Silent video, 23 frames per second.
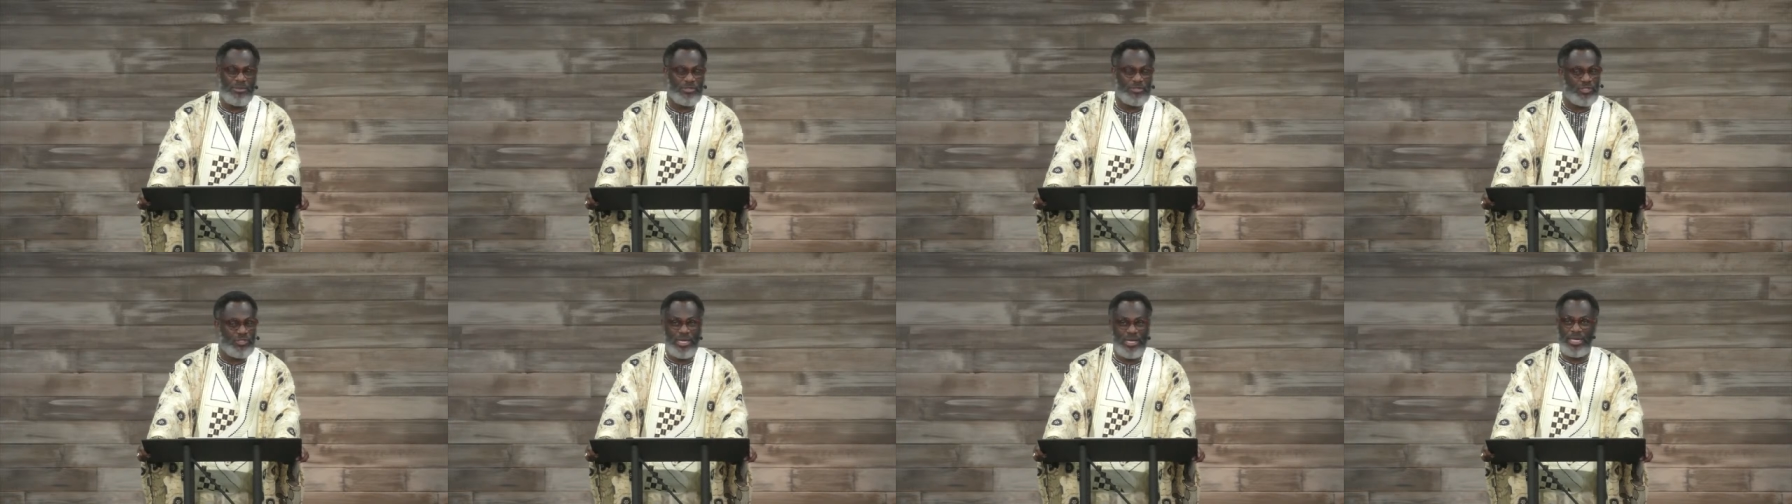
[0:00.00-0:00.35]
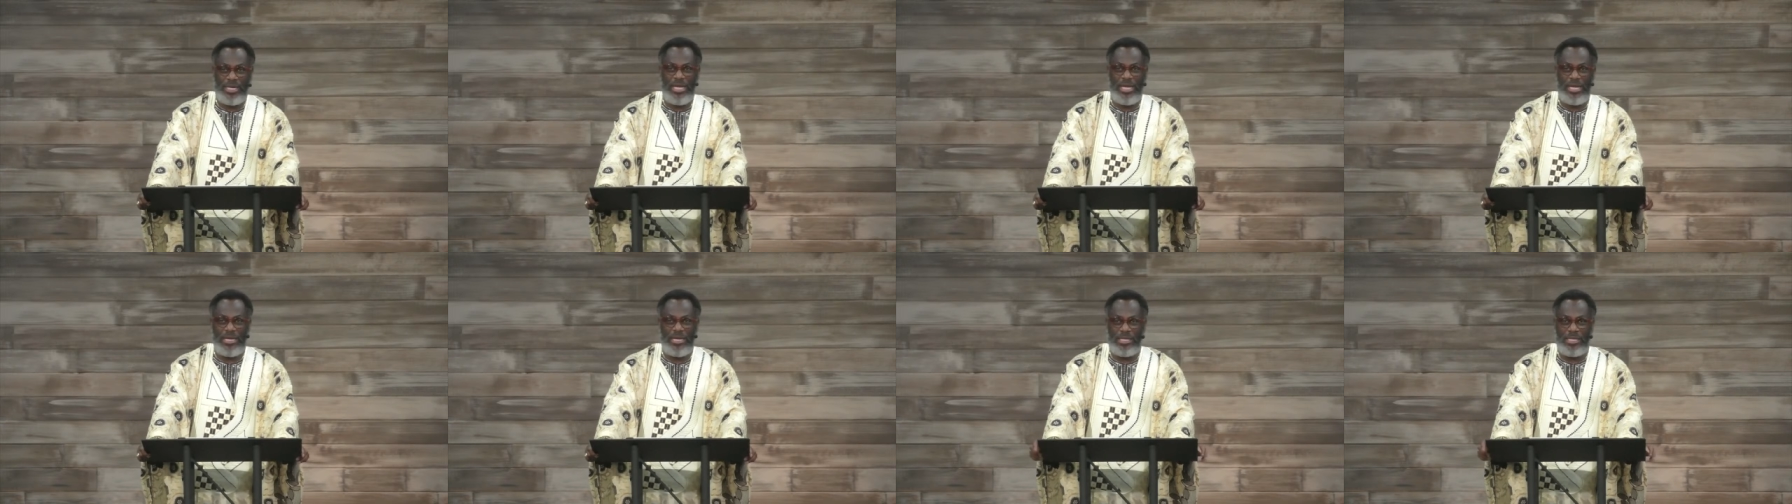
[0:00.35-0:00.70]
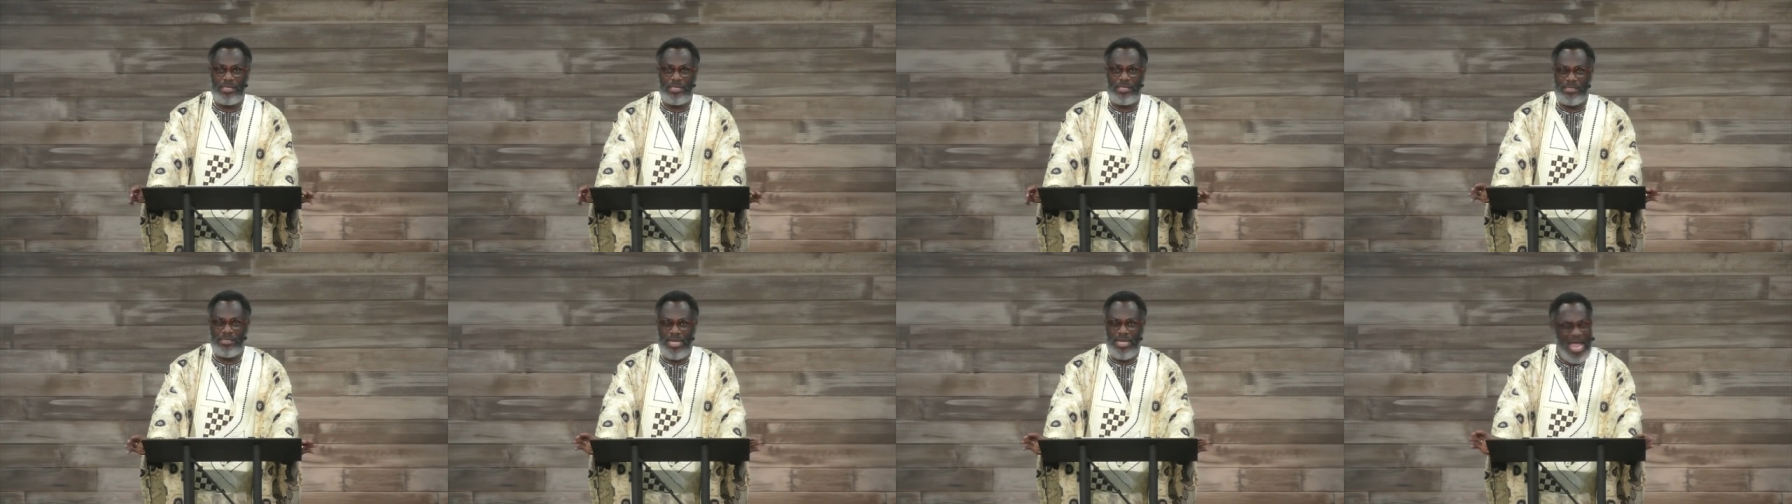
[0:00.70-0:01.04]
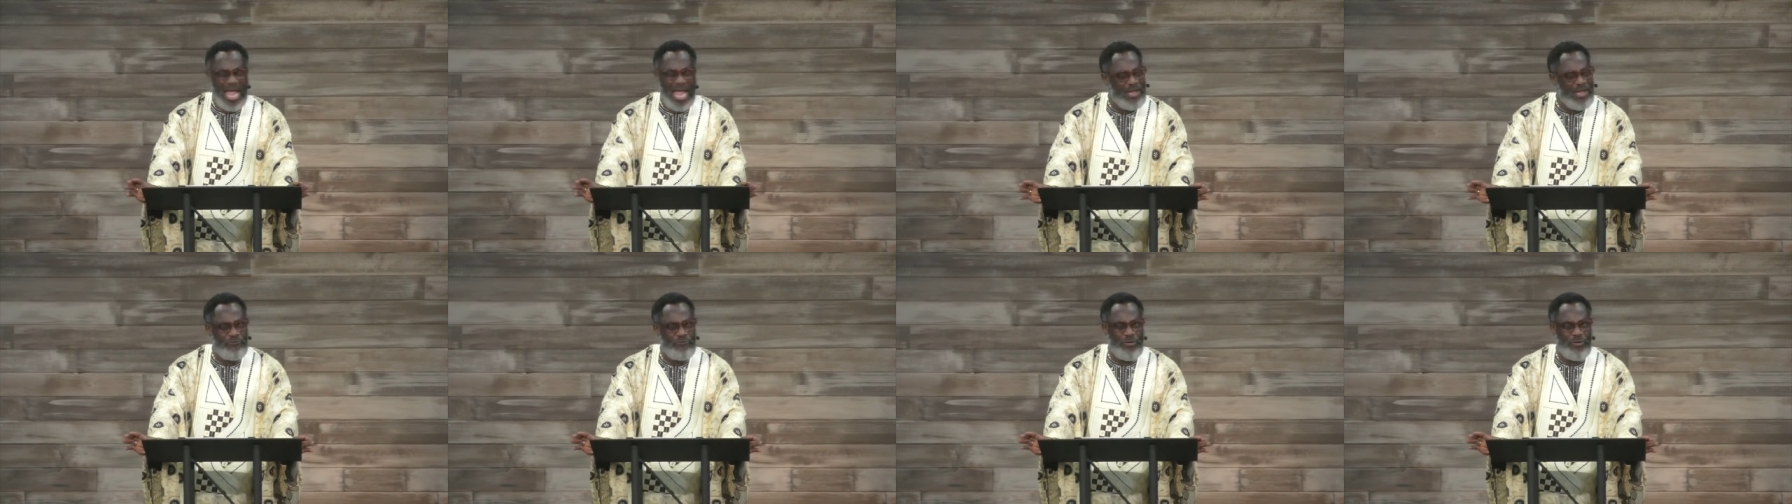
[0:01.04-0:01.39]
me say it again.
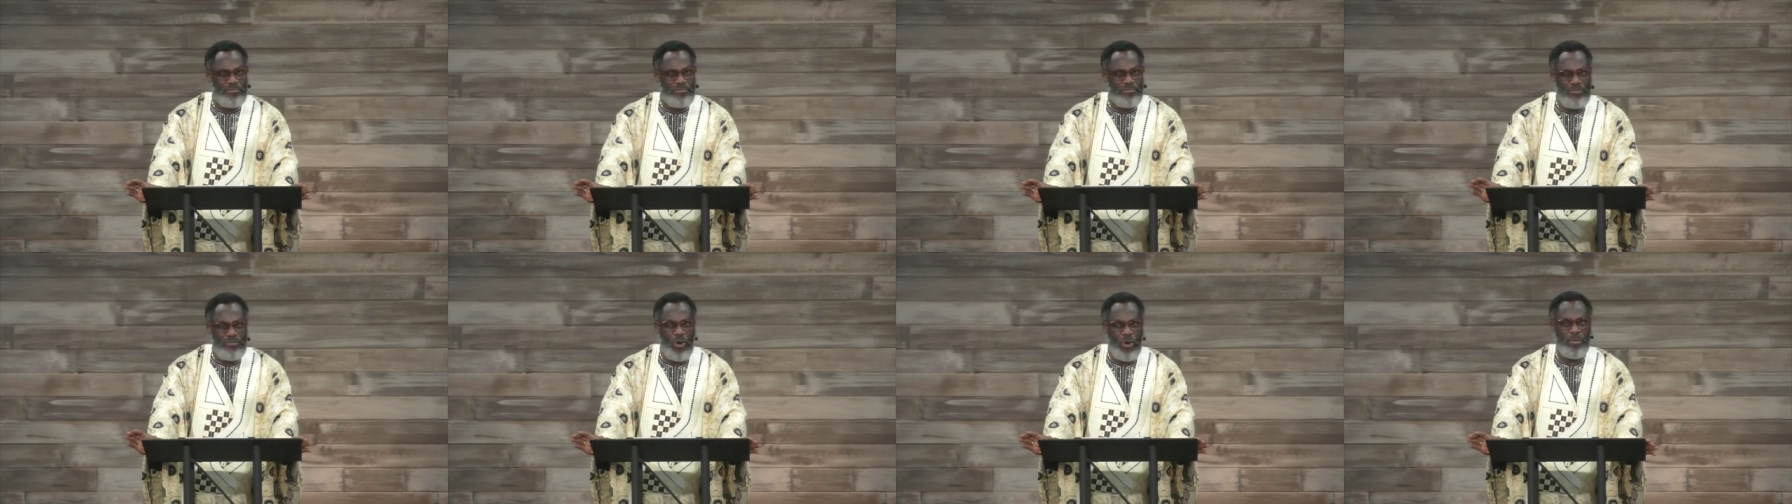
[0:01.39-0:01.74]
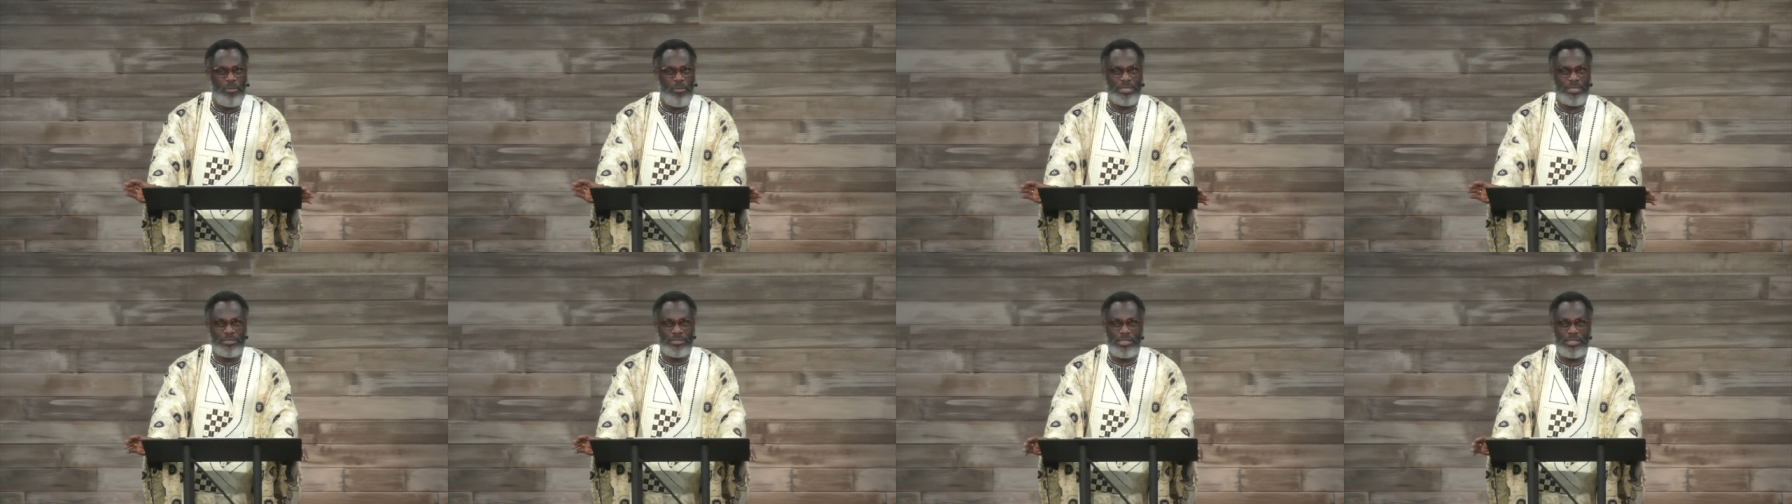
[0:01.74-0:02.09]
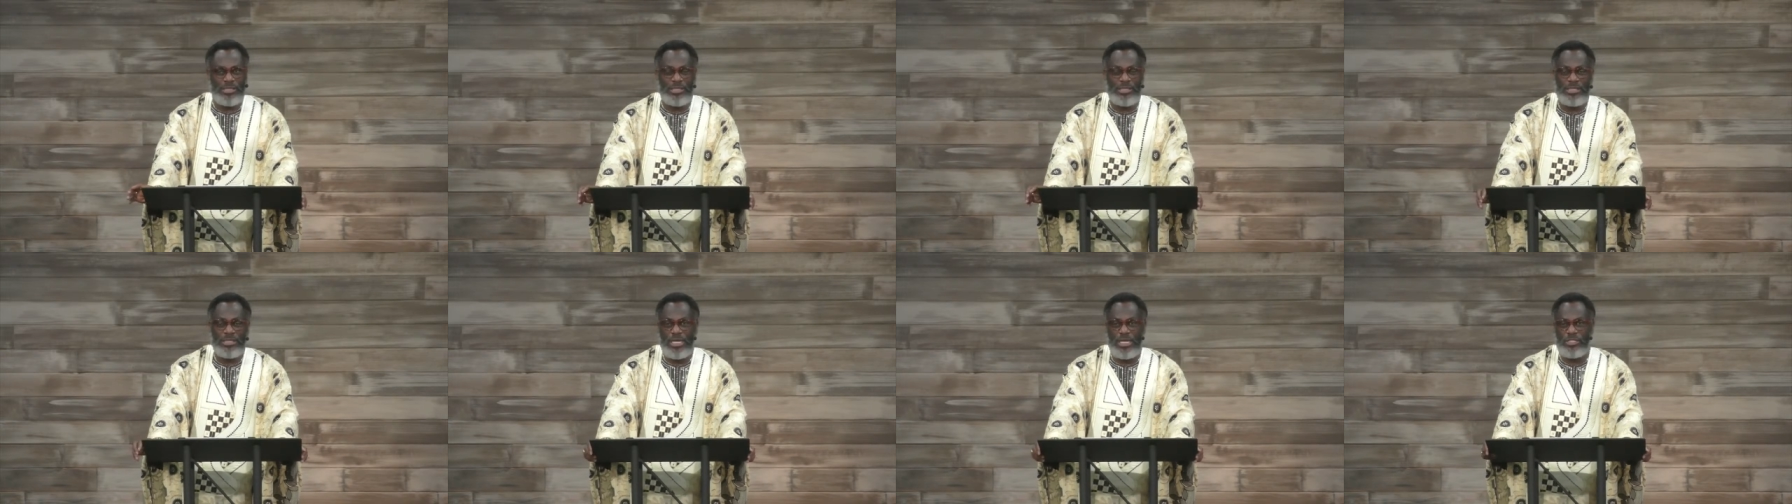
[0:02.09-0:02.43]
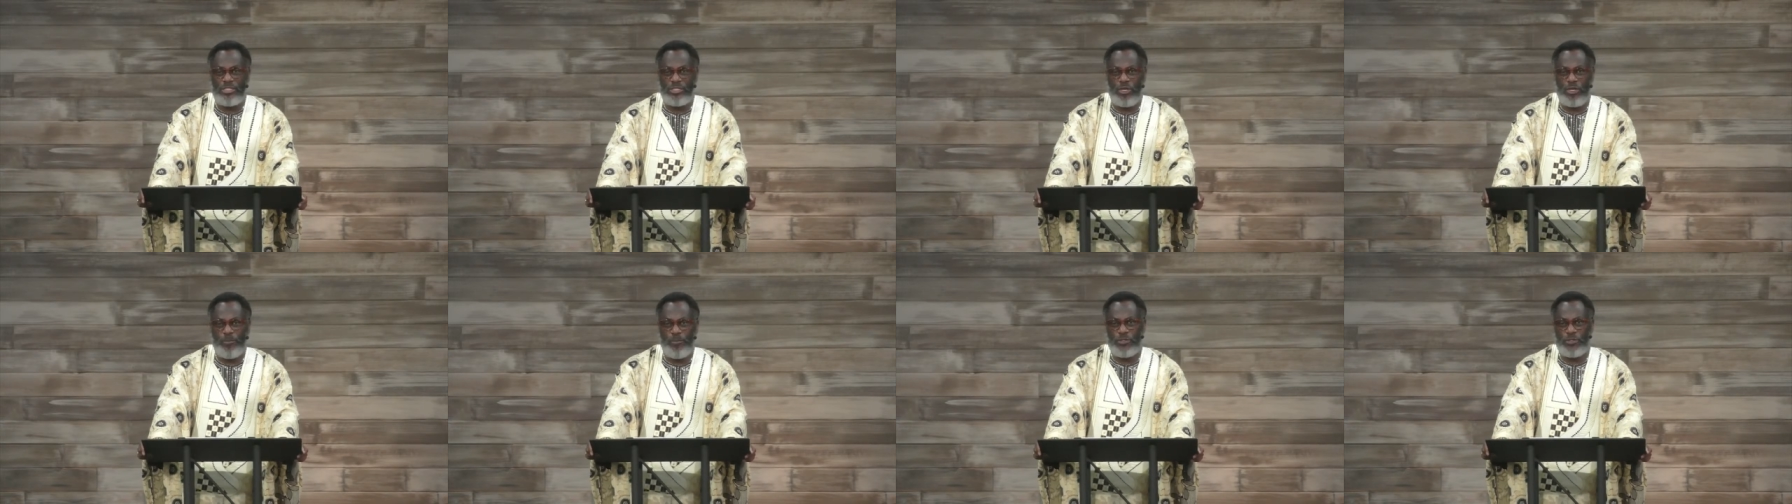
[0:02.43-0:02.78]
Every moment
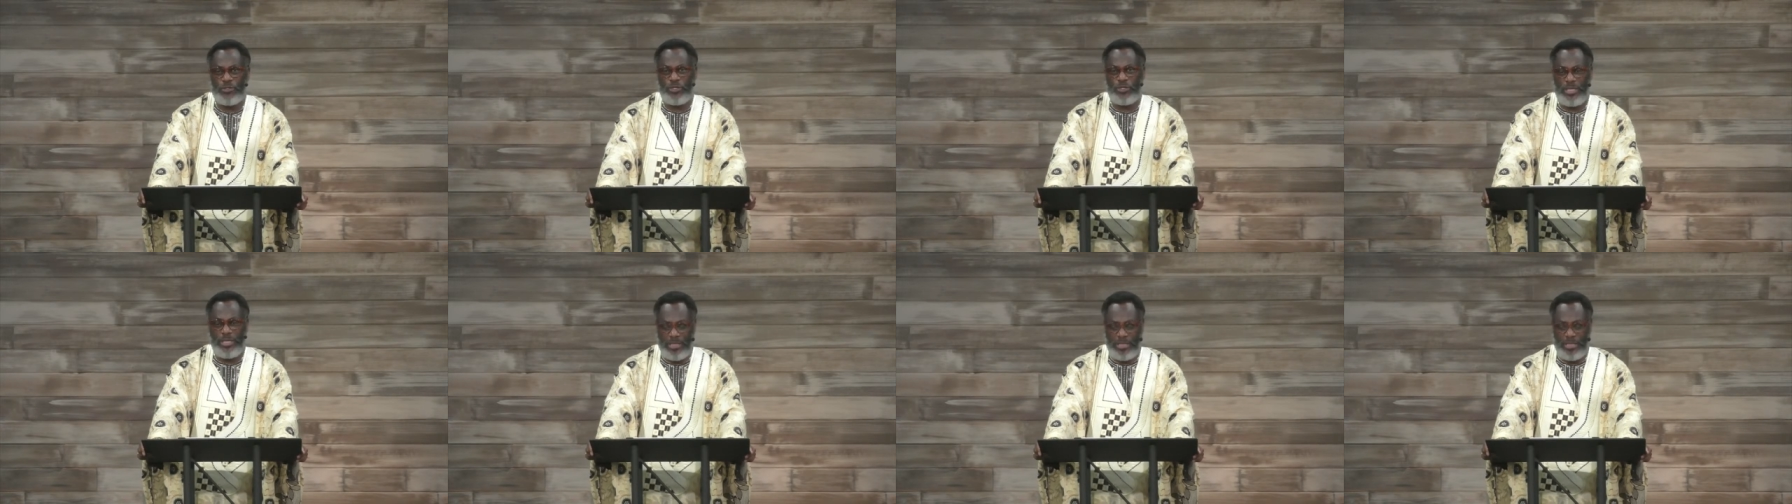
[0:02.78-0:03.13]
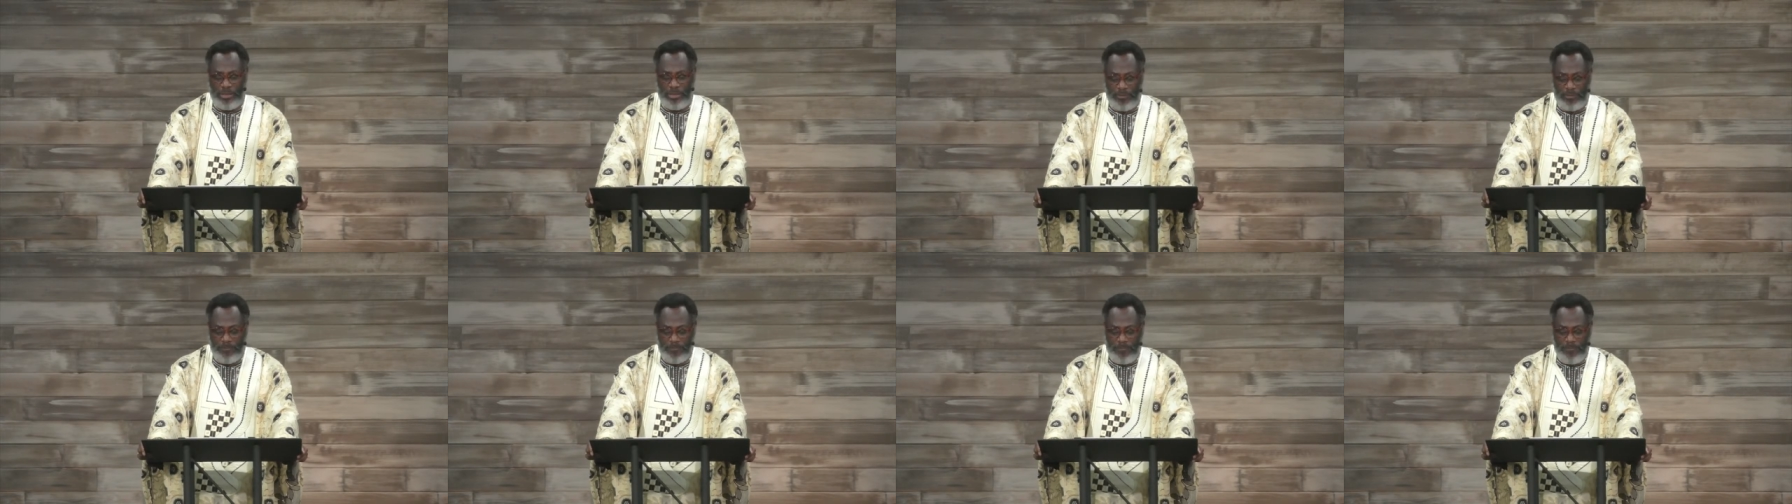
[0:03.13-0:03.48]
is an opportunity.